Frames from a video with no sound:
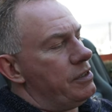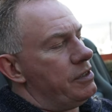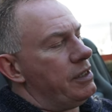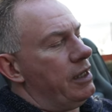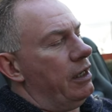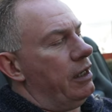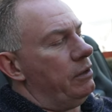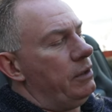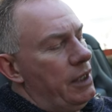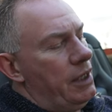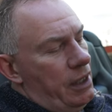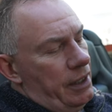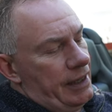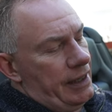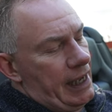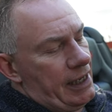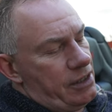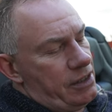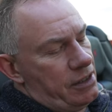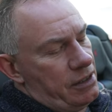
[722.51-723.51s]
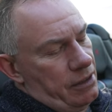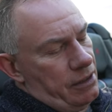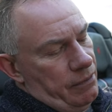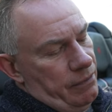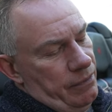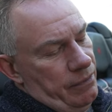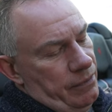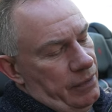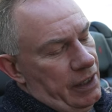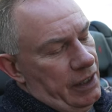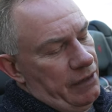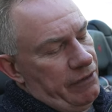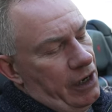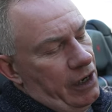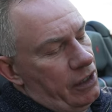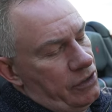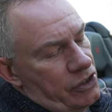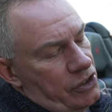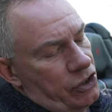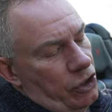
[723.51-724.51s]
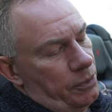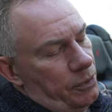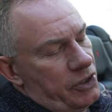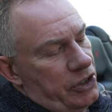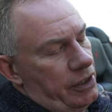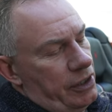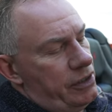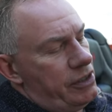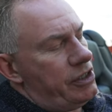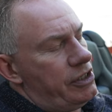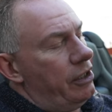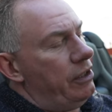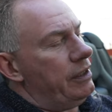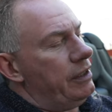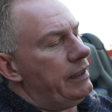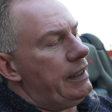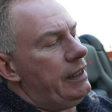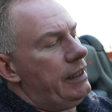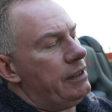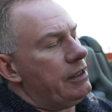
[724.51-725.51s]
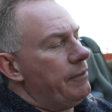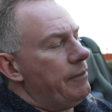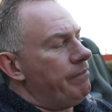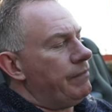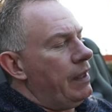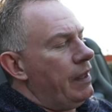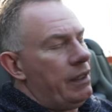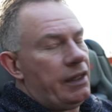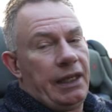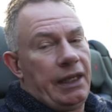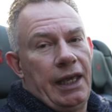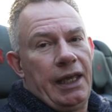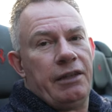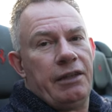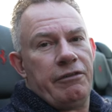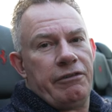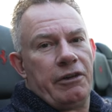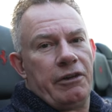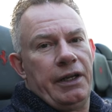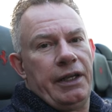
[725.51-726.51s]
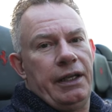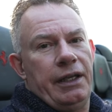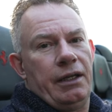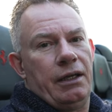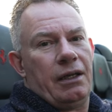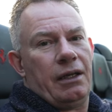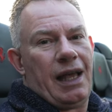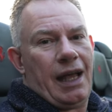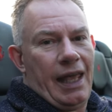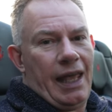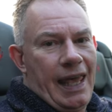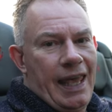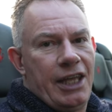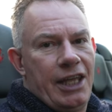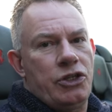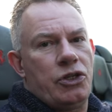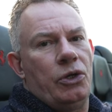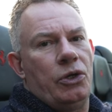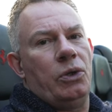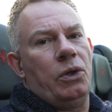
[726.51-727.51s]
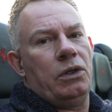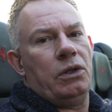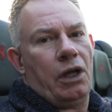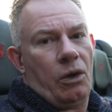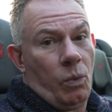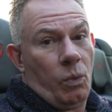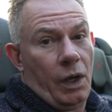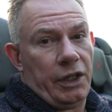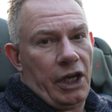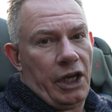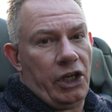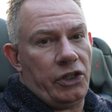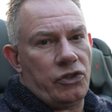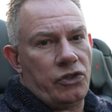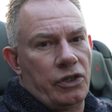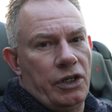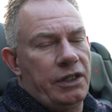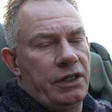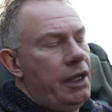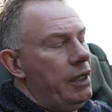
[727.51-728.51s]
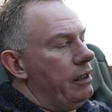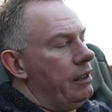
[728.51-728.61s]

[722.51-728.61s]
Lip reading: So that's the advanced option. So you need the Invery Air Dual 100.